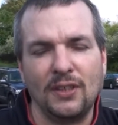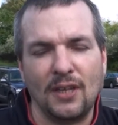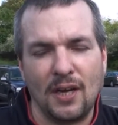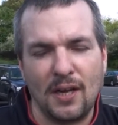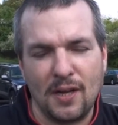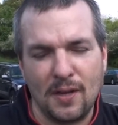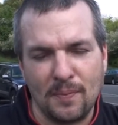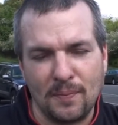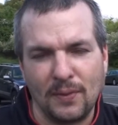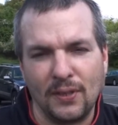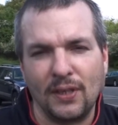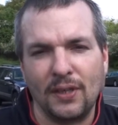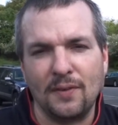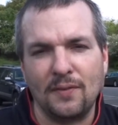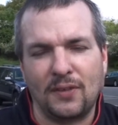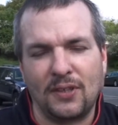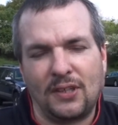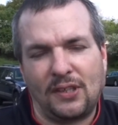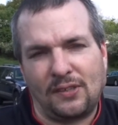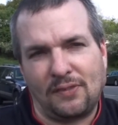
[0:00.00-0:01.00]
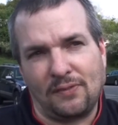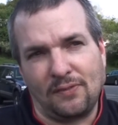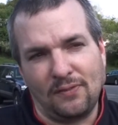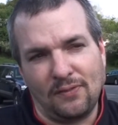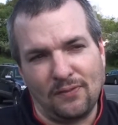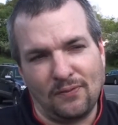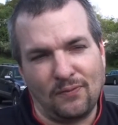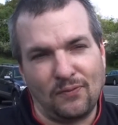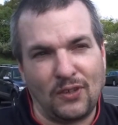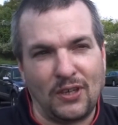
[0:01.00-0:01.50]
I
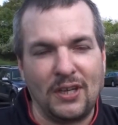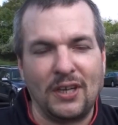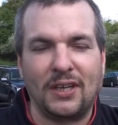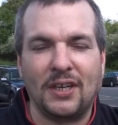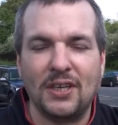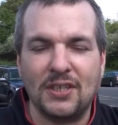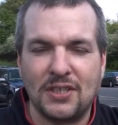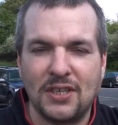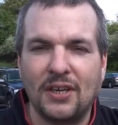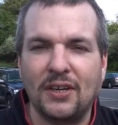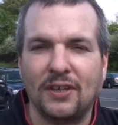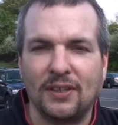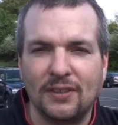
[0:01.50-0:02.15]
run the kitchen here.